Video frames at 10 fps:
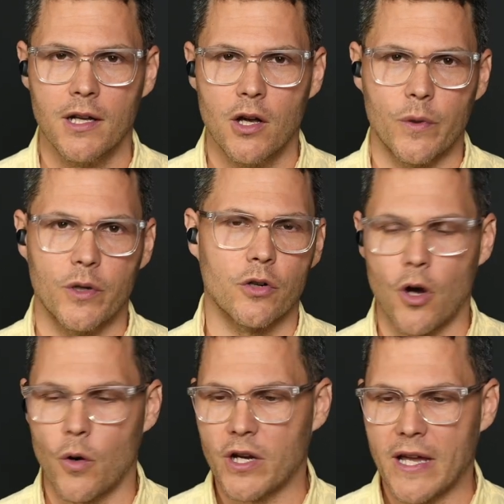We don't
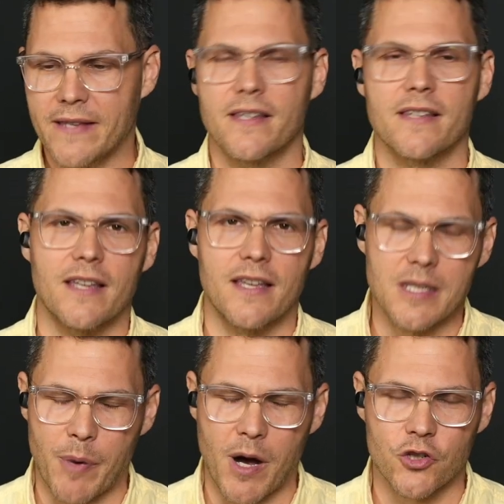know. Is he
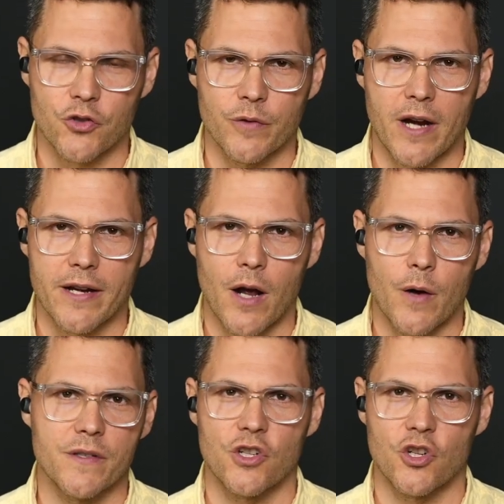posturing right now?
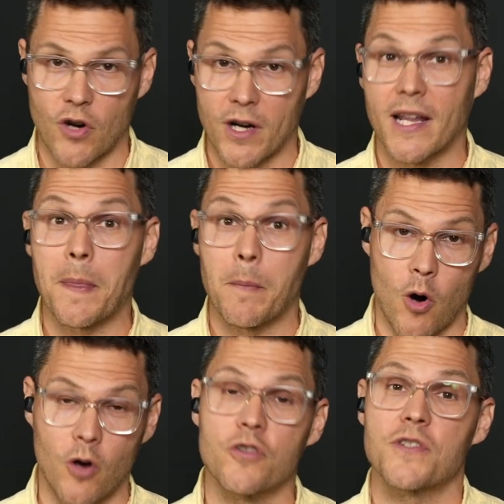Is he just trying to get the
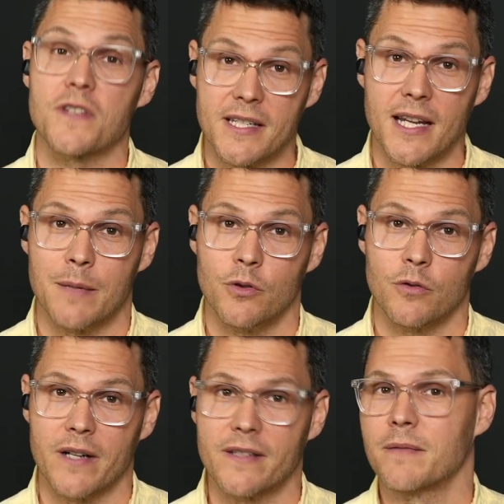partners to the table,
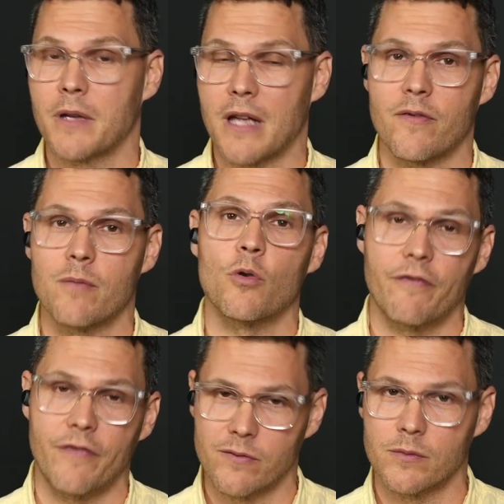right, to have a more
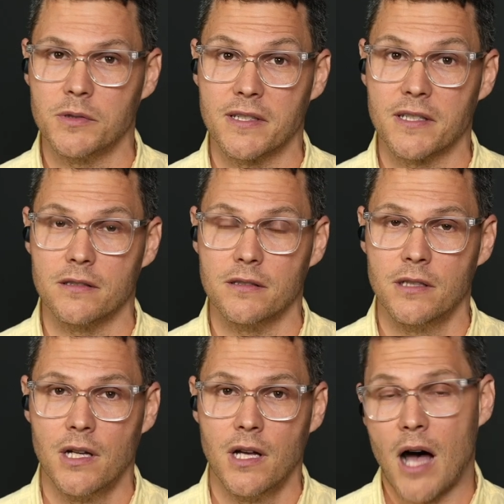favorable deal?
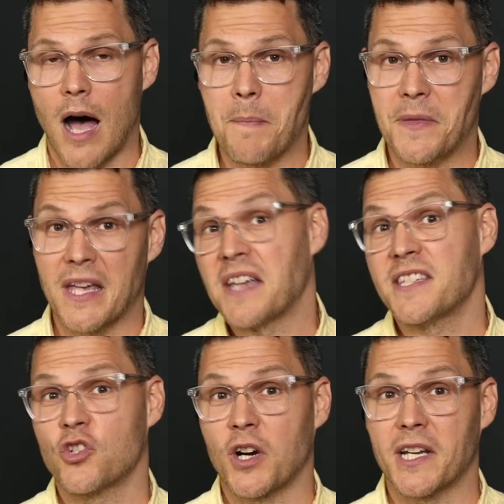I'm thinking, is he
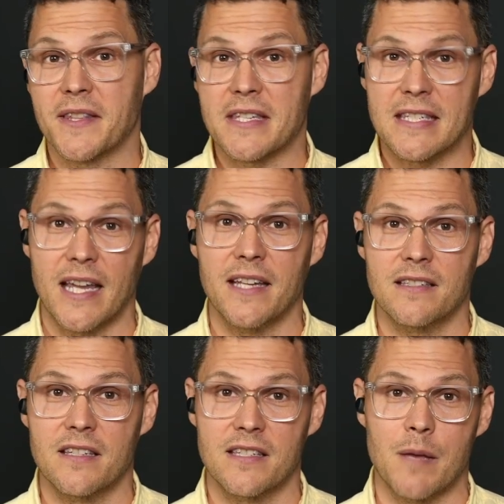trying to get the states
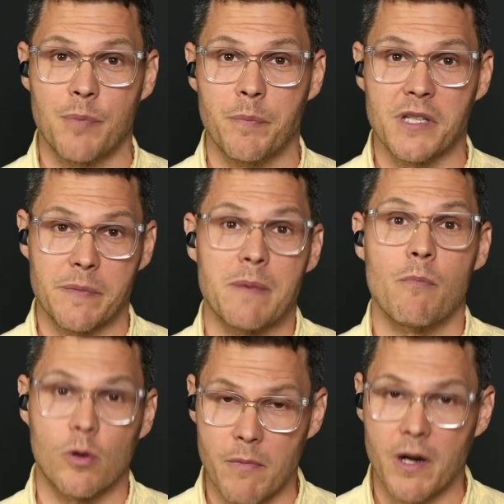to step up and spend
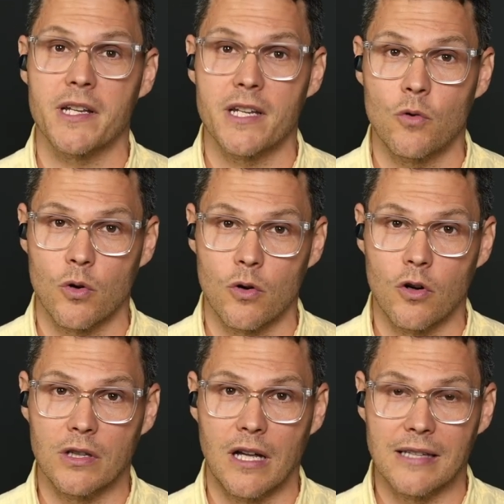more money or
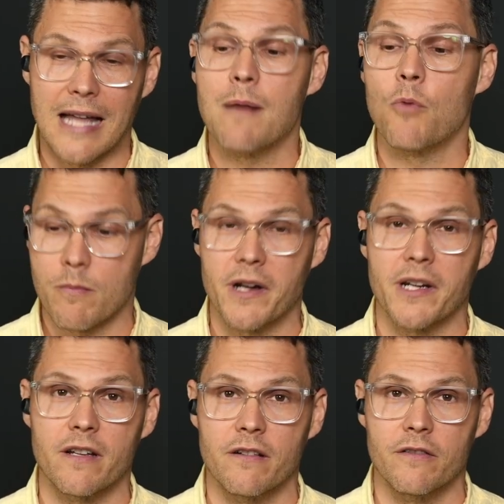allow more money,